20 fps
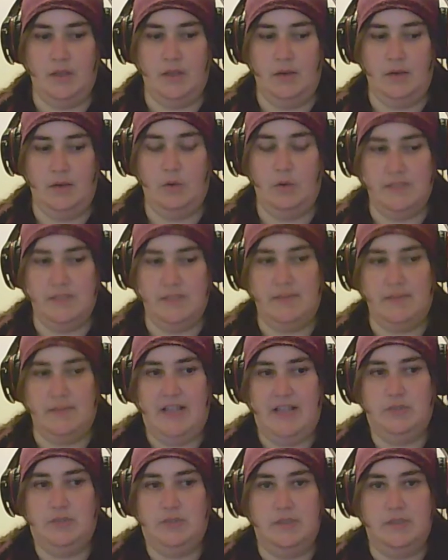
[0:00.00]
wants to butt
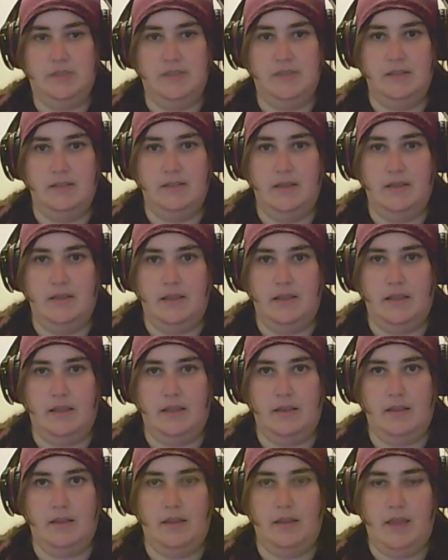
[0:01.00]
heads with
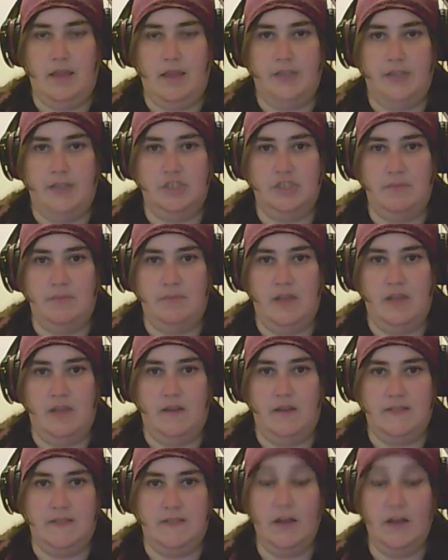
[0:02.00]
Kenshin
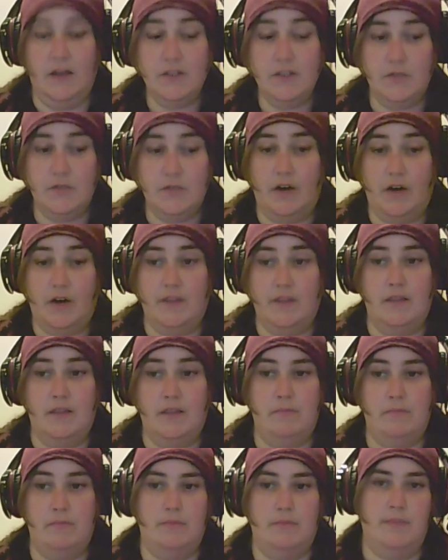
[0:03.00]
because he also fought in
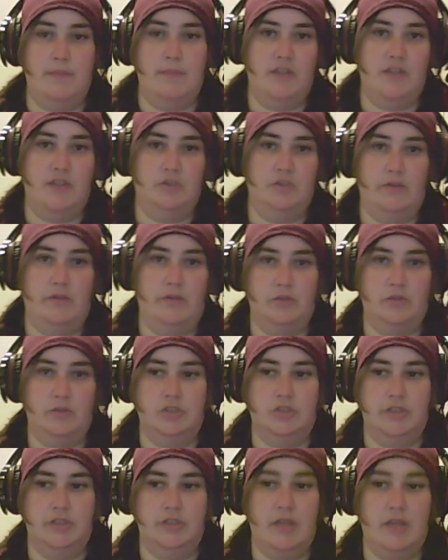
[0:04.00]
the Meiji
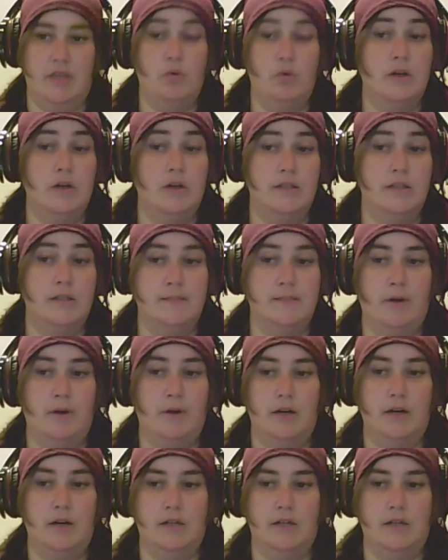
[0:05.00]
Revolution. He was part